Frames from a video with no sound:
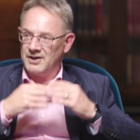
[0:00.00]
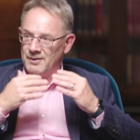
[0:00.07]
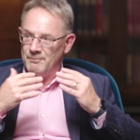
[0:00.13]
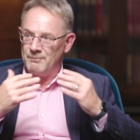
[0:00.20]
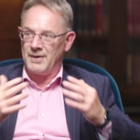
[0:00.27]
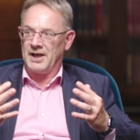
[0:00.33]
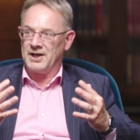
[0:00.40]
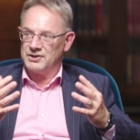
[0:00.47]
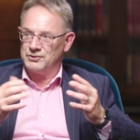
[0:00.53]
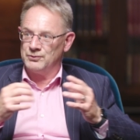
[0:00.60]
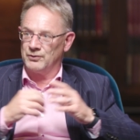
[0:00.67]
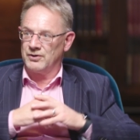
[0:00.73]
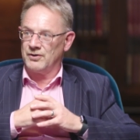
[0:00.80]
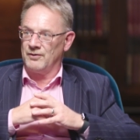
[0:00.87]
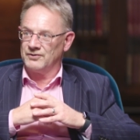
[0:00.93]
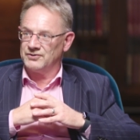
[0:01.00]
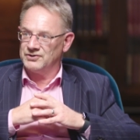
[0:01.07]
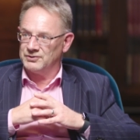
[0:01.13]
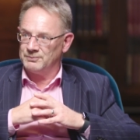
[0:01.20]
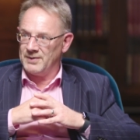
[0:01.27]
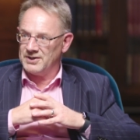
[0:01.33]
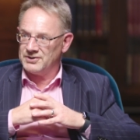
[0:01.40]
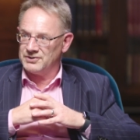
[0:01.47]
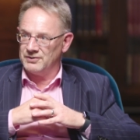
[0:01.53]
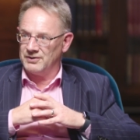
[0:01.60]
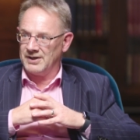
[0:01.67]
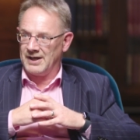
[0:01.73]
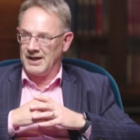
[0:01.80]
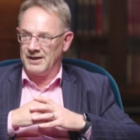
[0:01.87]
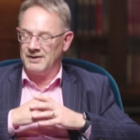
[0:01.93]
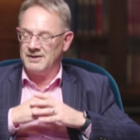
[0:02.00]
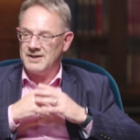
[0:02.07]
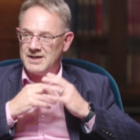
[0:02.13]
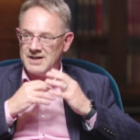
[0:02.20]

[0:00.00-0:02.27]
Manage your costs as best you can.